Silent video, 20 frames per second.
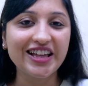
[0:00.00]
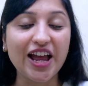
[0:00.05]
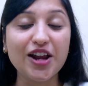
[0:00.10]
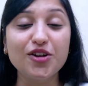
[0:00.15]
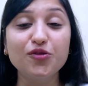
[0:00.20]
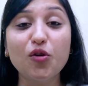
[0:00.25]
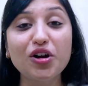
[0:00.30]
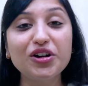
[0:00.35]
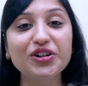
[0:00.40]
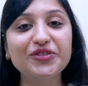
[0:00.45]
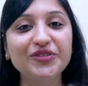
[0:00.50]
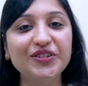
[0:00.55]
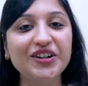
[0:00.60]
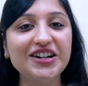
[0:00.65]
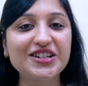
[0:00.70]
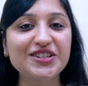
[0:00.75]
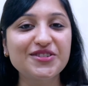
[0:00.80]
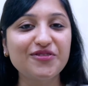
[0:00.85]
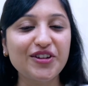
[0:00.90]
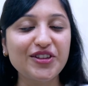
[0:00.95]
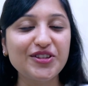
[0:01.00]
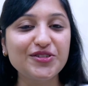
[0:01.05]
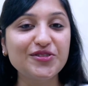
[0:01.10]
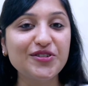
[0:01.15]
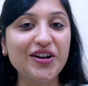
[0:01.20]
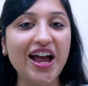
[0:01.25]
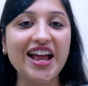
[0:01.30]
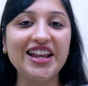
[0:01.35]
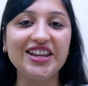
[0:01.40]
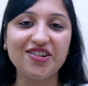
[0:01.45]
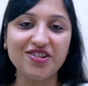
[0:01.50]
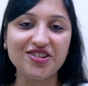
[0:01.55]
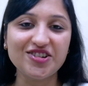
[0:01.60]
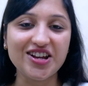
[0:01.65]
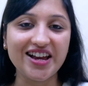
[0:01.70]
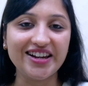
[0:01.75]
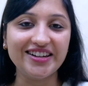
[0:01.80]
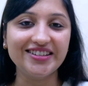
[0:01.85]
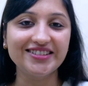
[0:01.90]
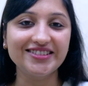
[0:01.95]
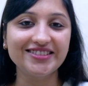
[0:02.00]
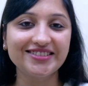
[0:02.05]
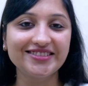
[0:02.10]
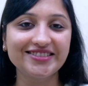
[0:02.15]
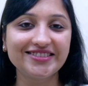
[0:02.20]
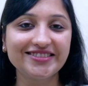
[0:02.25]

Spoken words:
and what works for you and your child.